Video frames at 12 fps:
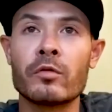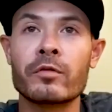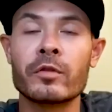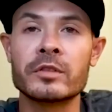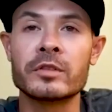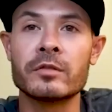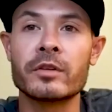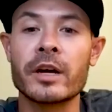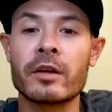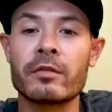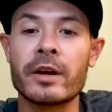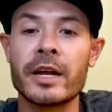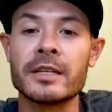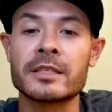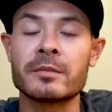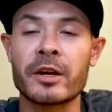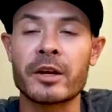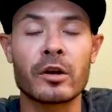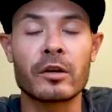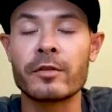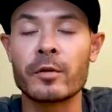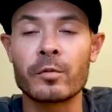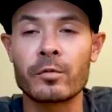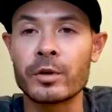for the Silver Crown race and my car
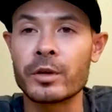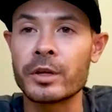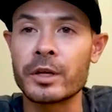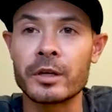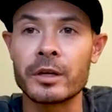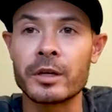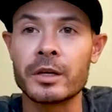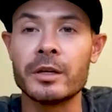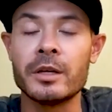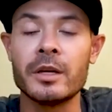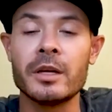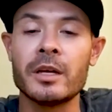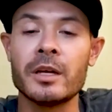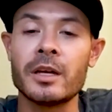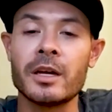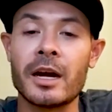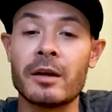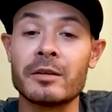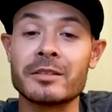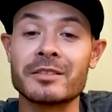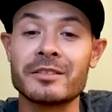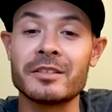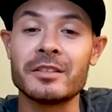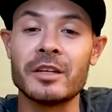felt really good, I
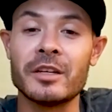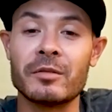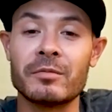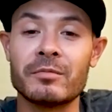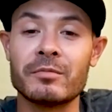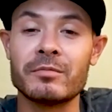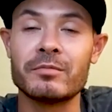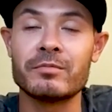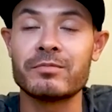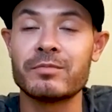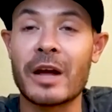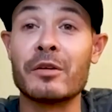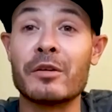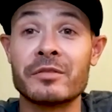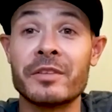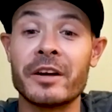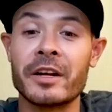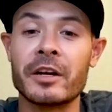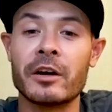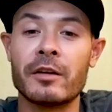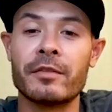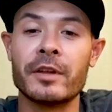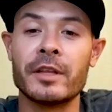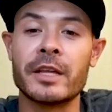was very confident